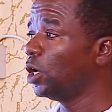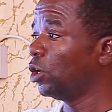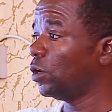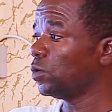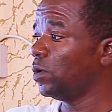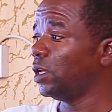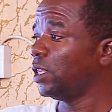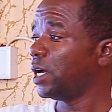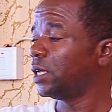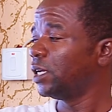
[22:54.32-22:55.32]
Not only
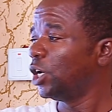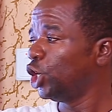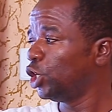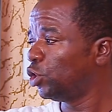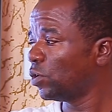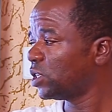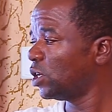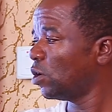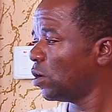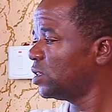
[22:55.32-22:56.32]
that, it does
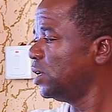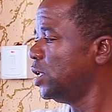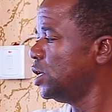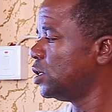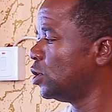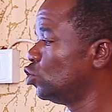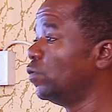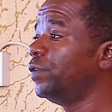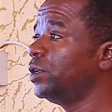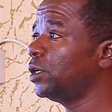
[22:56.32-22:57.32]
not lead to
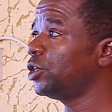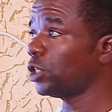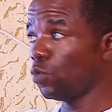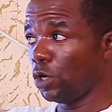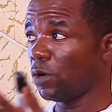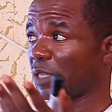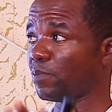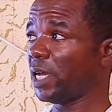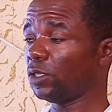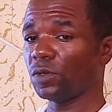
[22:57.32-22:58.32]
variation. We know that
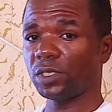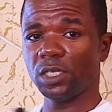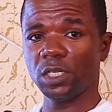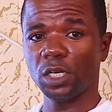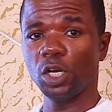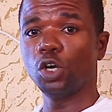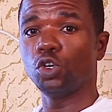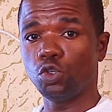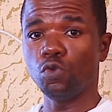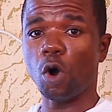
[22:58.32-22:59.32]
mitosis
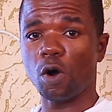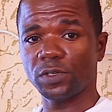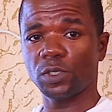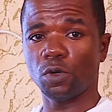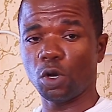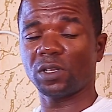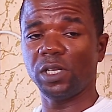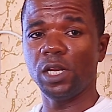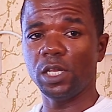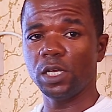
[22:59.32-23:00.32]
do also not
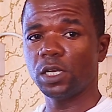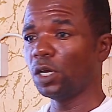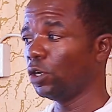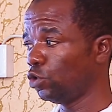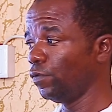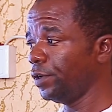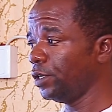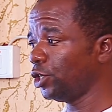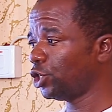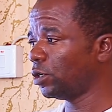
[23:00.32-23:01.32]
lead to
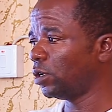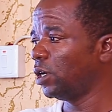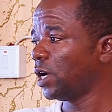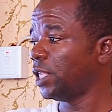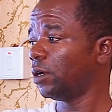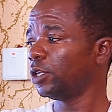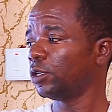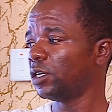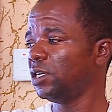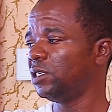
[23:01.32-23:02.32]
variation. And the correct
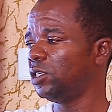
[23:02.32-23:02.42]
question is